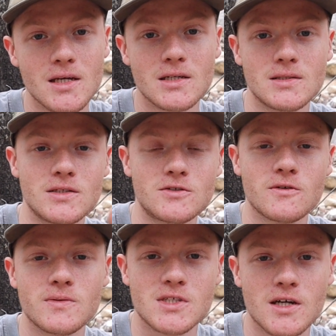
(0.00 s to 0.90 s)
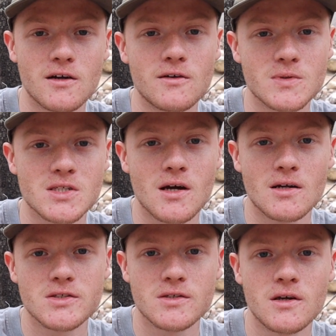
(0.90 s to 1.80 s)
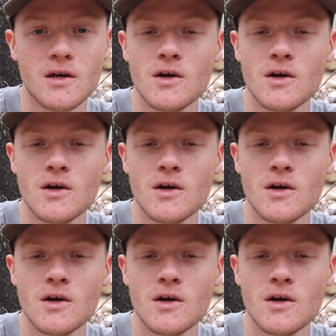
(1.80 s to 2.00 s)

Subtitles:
in the Driftless area of Wisconsin,